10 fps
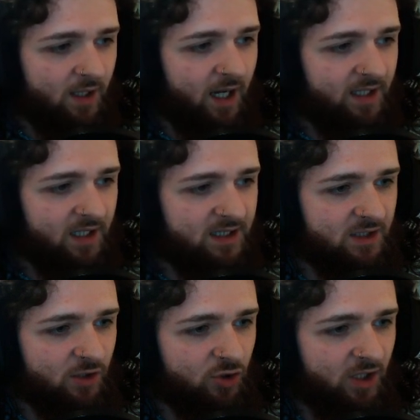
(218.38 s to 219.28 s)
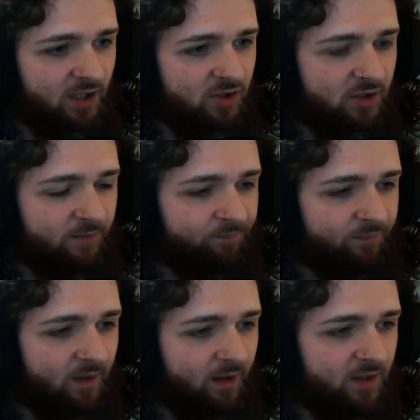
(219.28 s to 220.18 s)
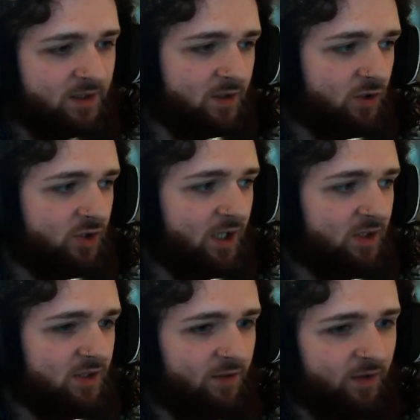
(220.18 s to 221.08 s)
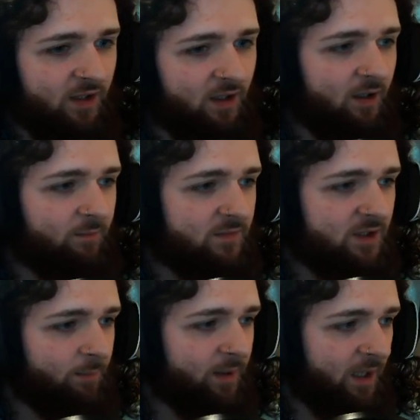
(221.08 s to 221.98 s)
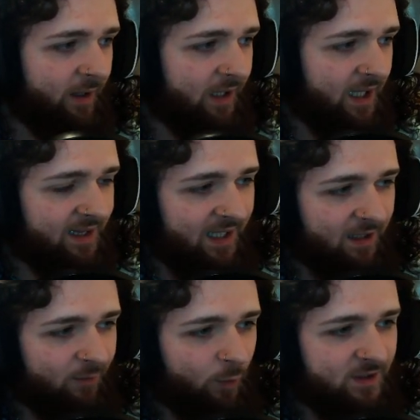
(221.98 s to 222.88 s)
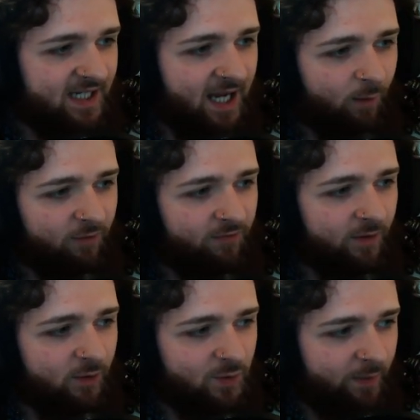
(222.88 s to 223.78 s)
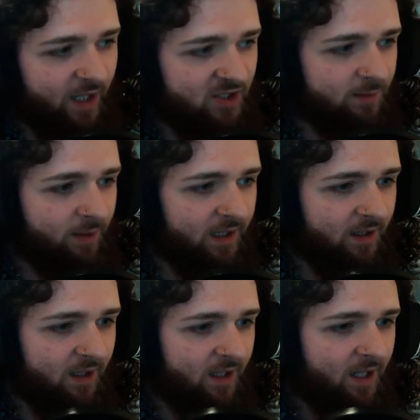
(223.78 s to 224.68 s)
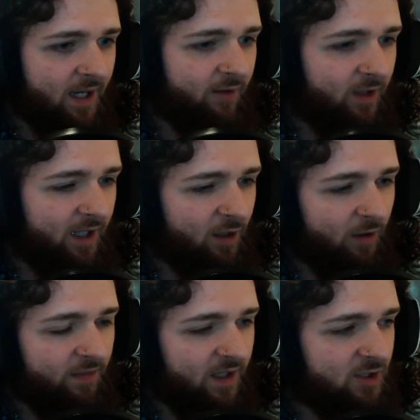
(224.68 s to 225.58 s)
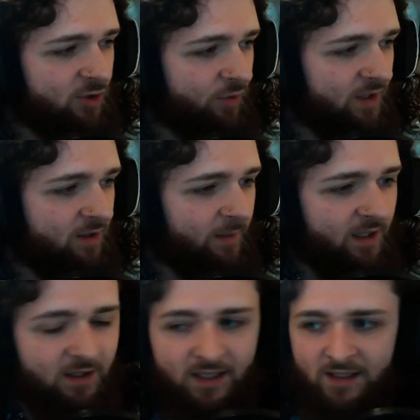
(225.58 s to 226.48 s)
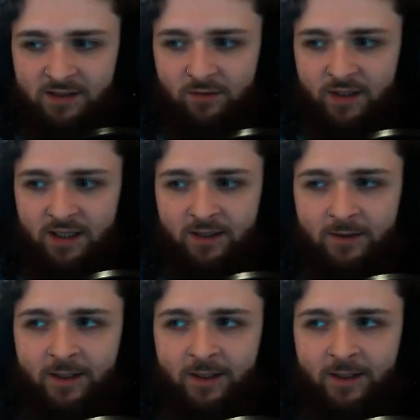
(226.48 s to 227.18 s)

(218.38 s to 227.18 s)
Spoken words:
I think this is a good change. I think this is a good change. There's nothing to complain about here. I think we'll see how it feels when we actually play it. I feel like a lot of things, you read them and then it doesn't really